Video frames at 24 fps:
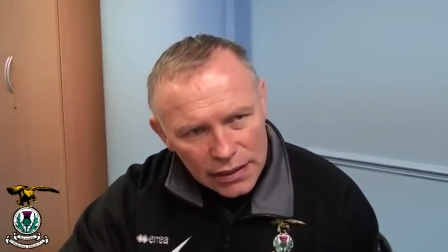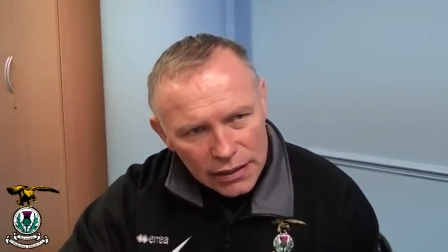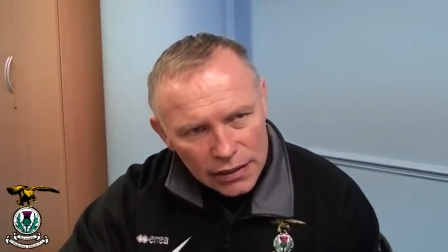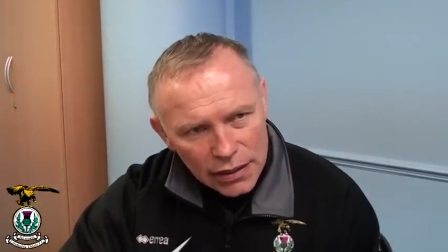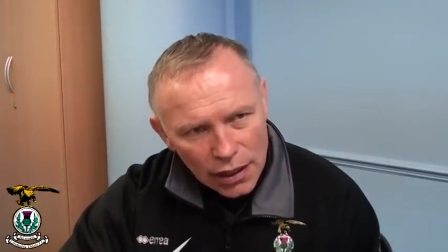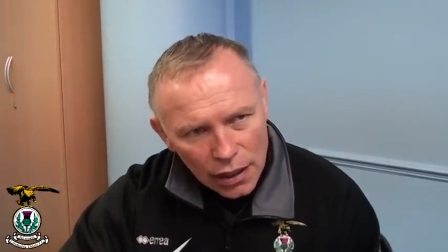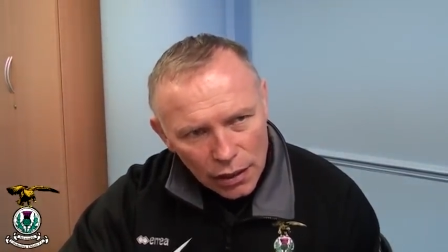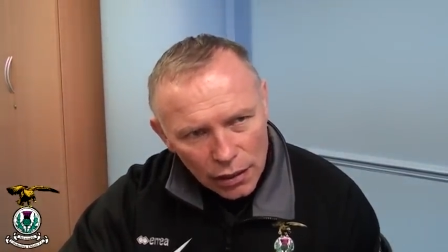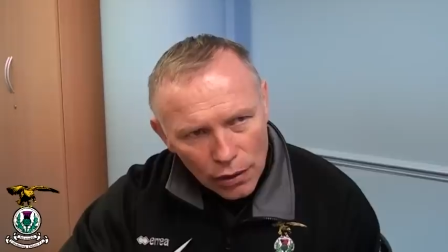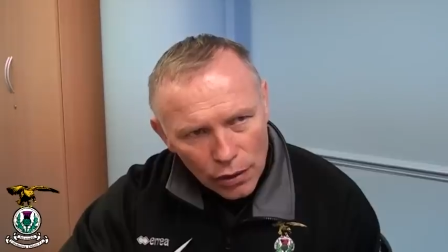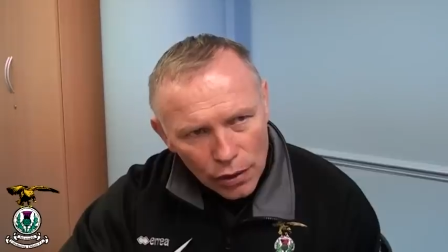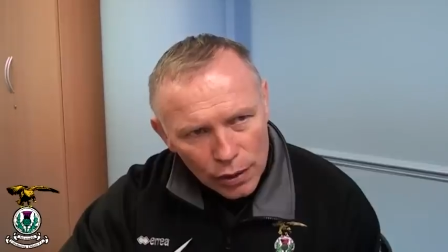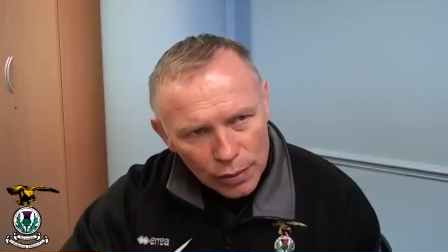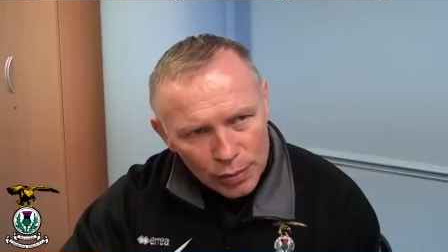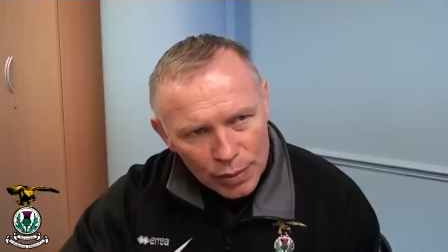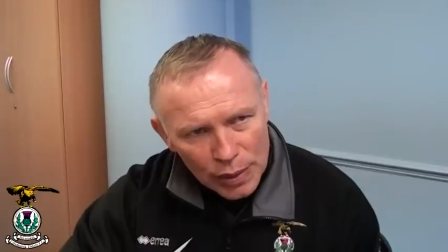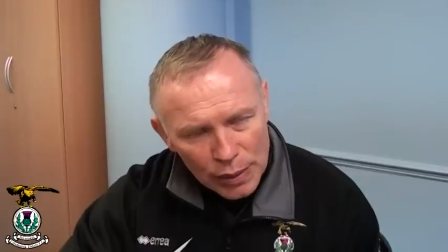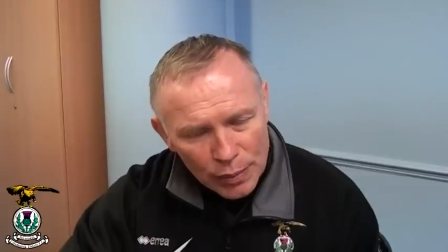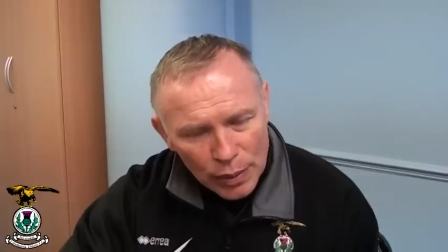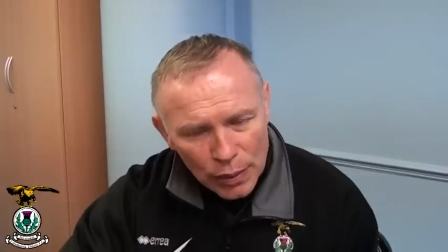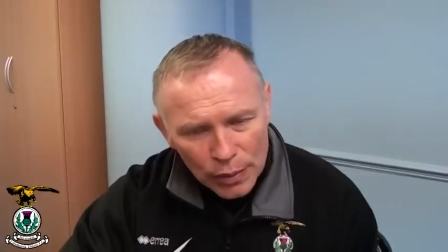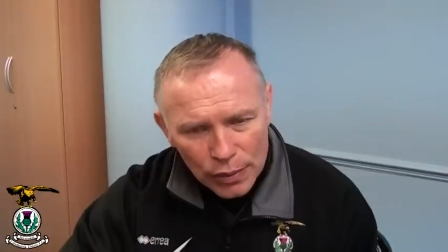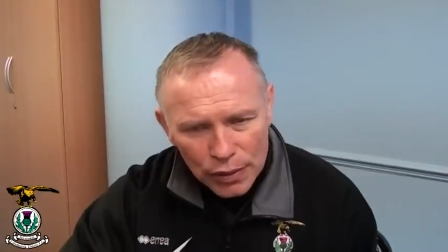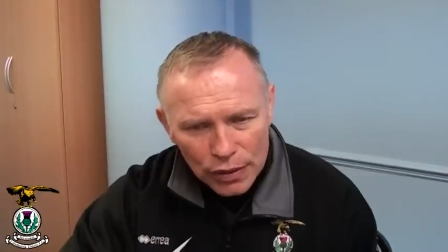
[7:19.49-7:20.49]
to a lot of
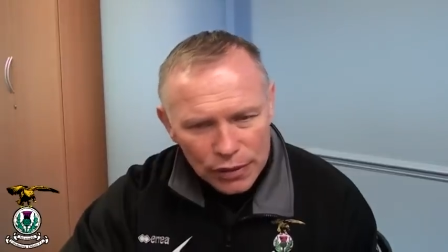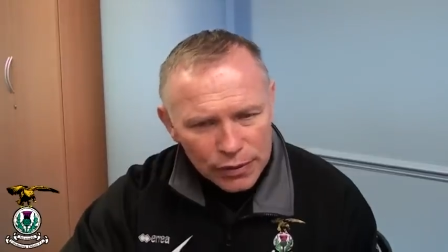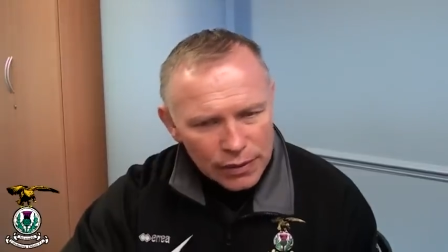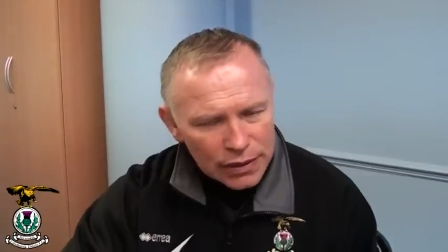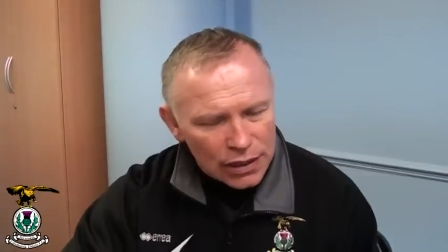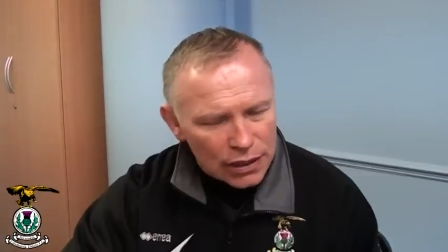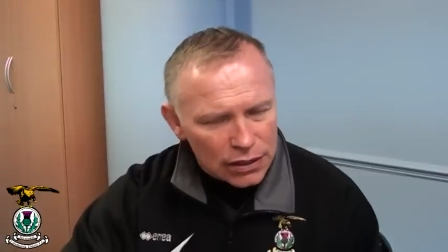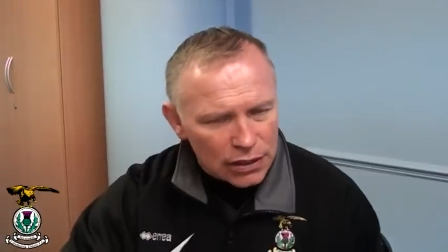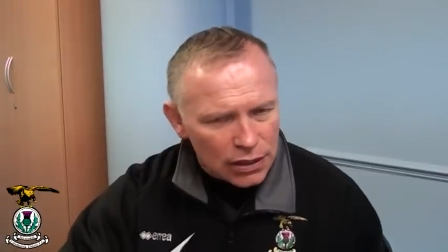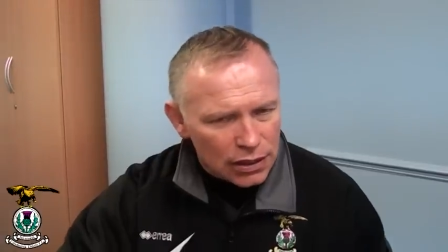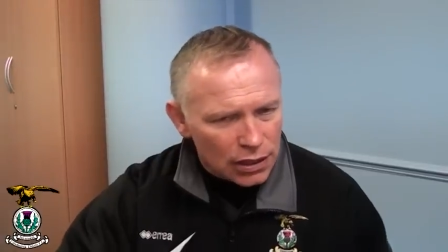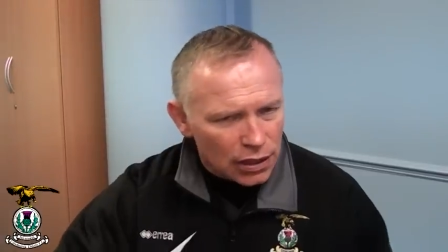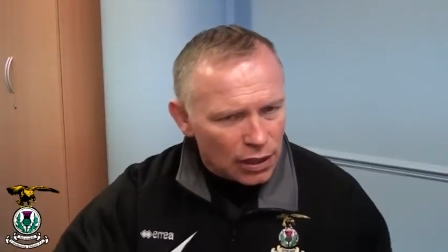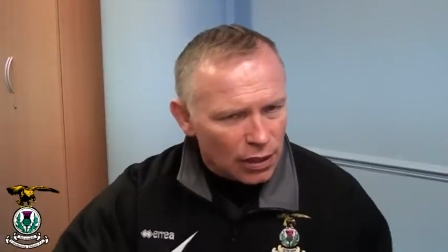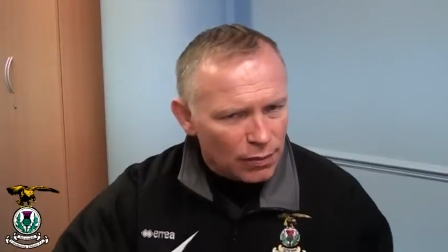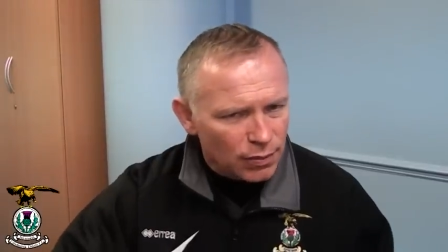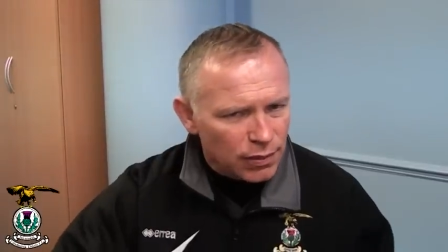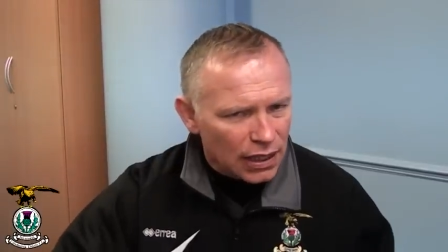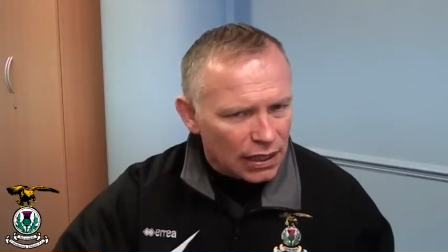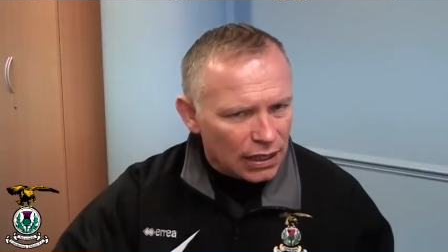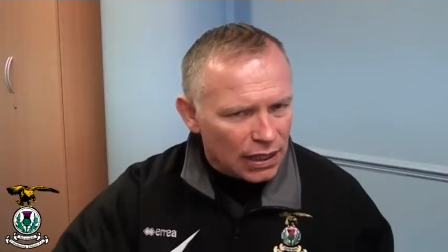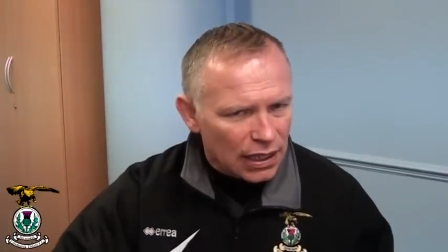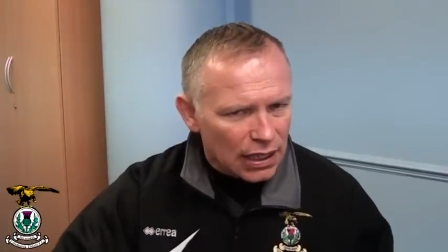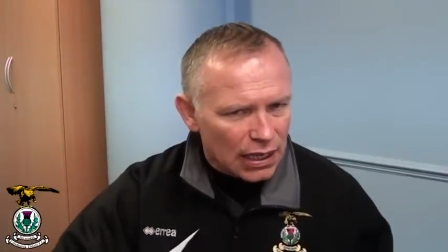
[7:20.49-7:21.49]
people, because when a club
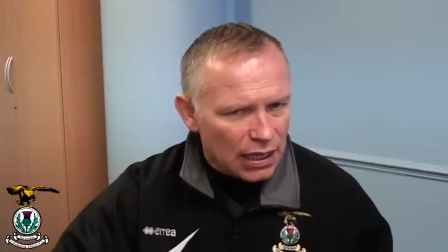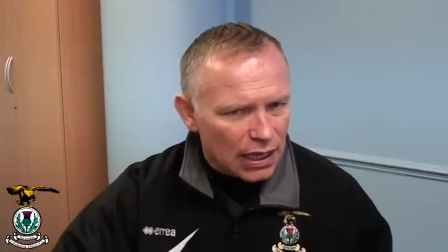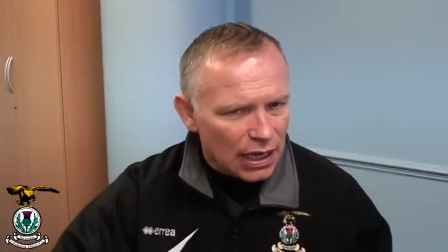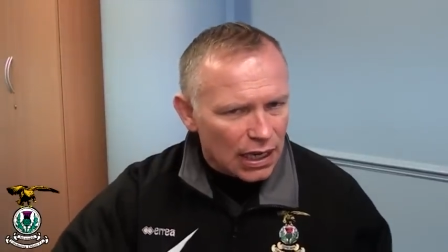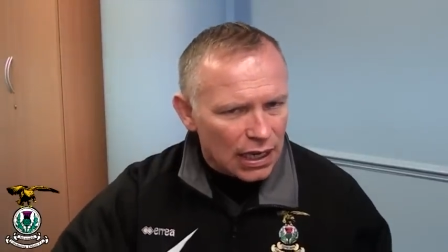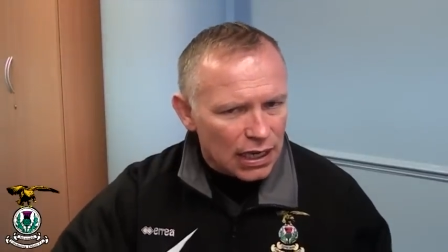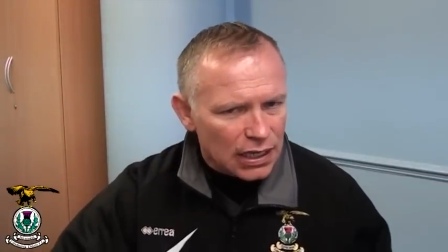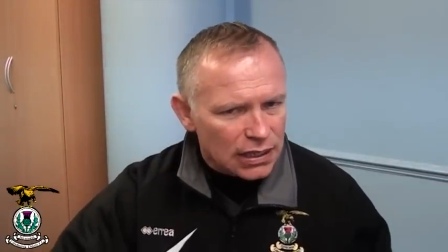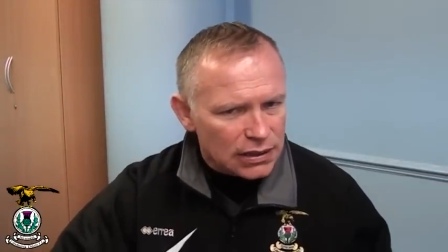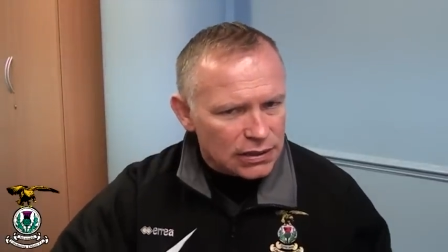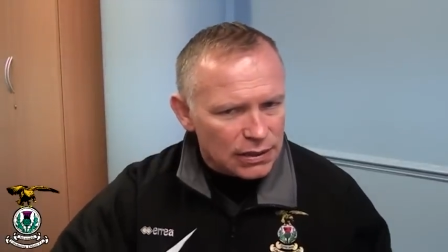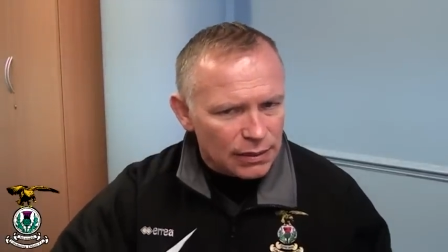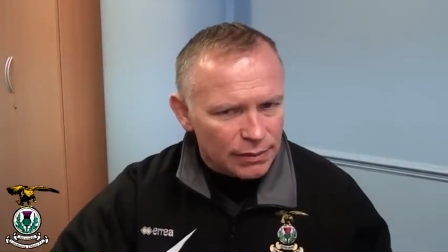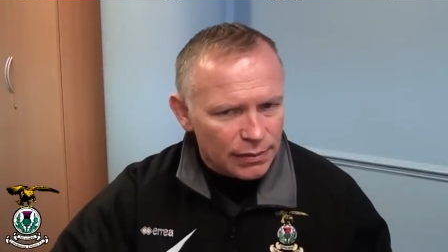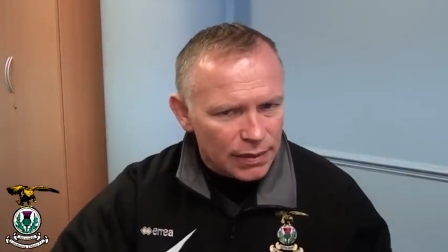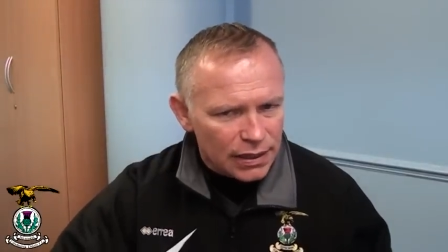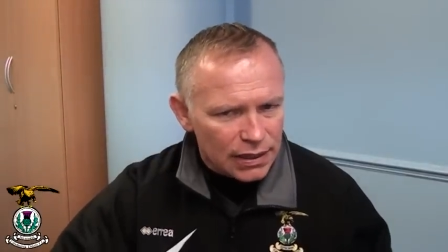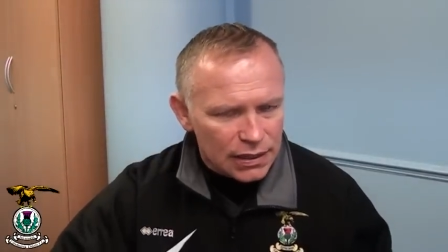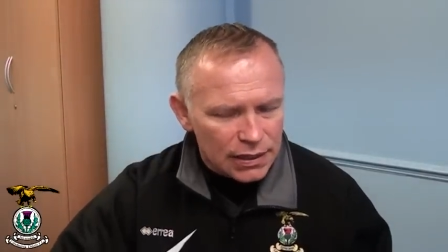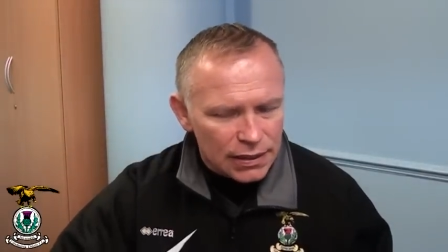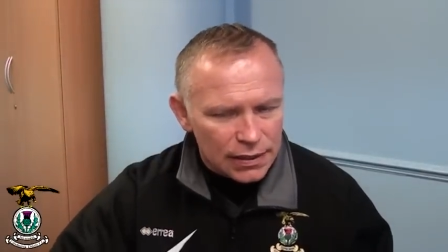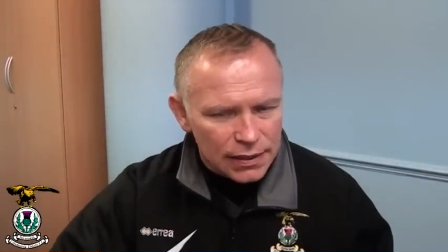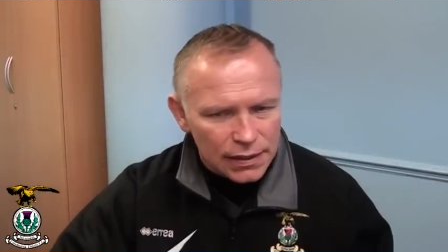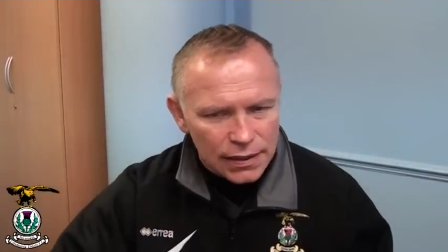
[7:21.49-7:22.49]
like that, Hearts, a
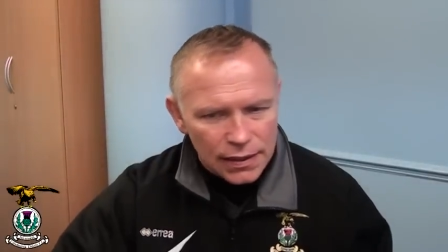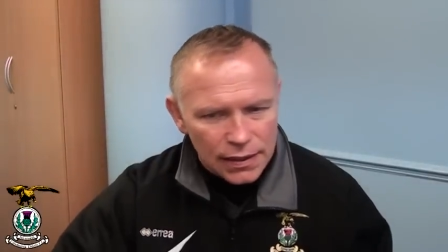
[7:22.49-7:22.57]
big